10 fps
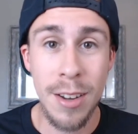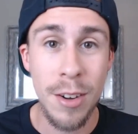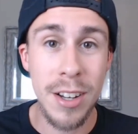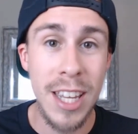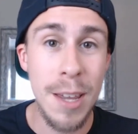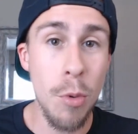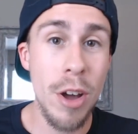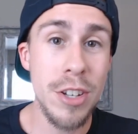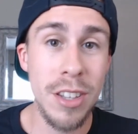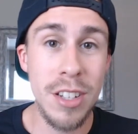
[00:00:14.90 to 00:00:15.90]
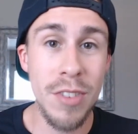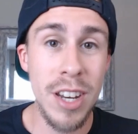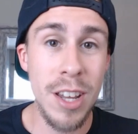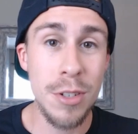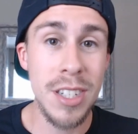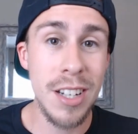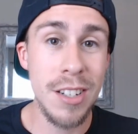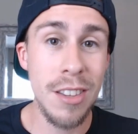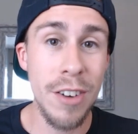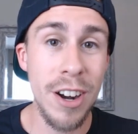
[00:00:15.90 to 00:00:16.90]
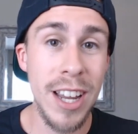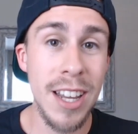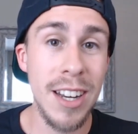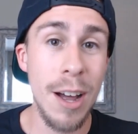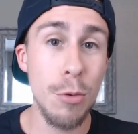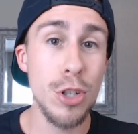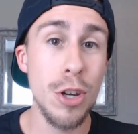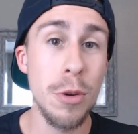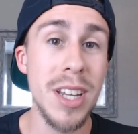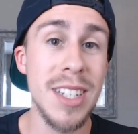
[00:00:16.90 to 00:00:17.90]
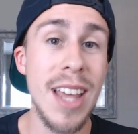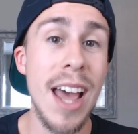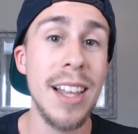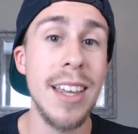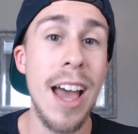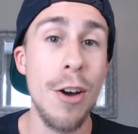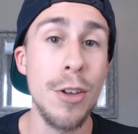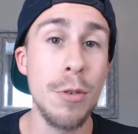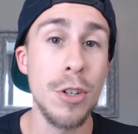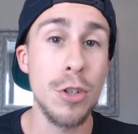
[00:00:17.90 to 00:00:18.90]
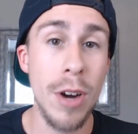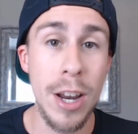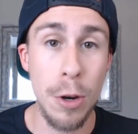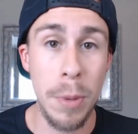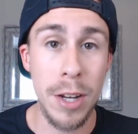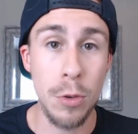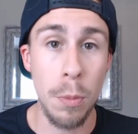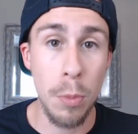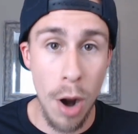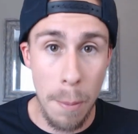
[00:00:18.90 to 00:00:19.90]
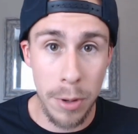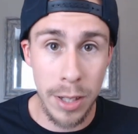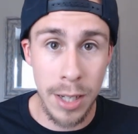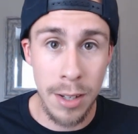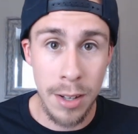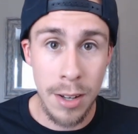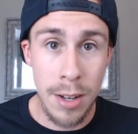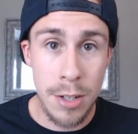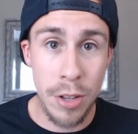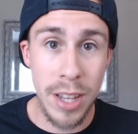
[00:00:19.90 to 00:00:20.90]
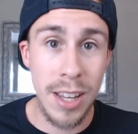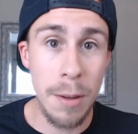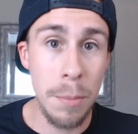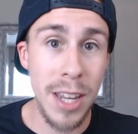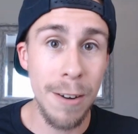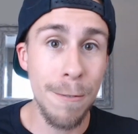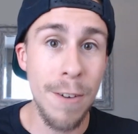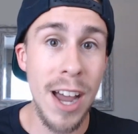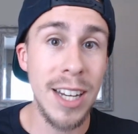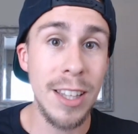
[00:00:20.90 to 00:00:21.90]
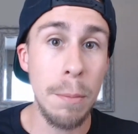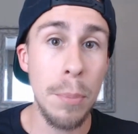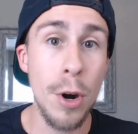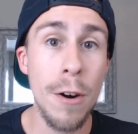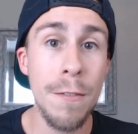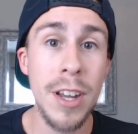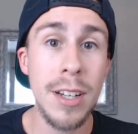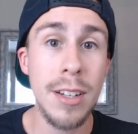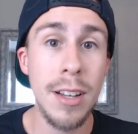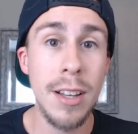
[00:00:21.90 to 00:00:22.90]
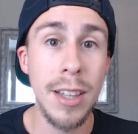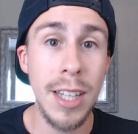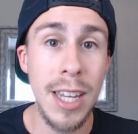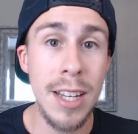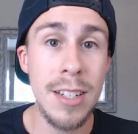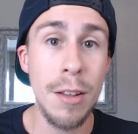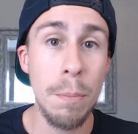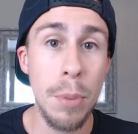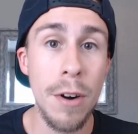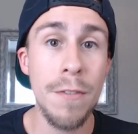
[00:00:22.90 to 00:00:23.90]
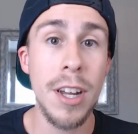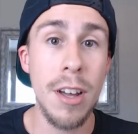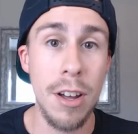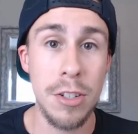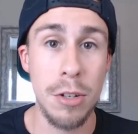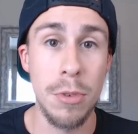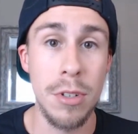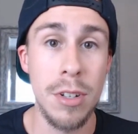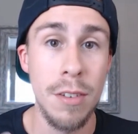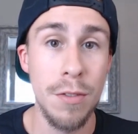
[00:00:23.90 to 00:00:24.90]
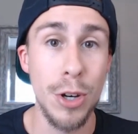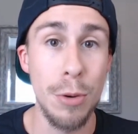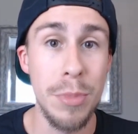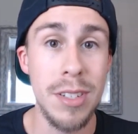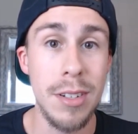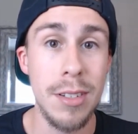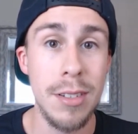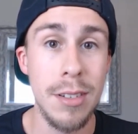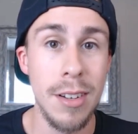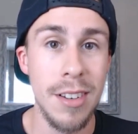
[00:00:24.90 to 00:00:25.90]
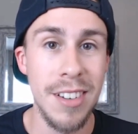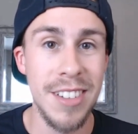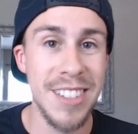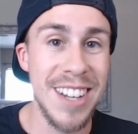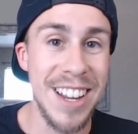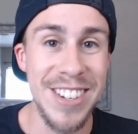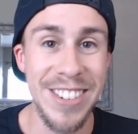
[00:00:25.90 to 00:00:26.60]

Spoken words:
Keep watching this video, stick to the very end, and I will show you exactly how you can train your pixel properly so that it can begin finding the perfect leads and the perfect customers for your business. Stay tuned.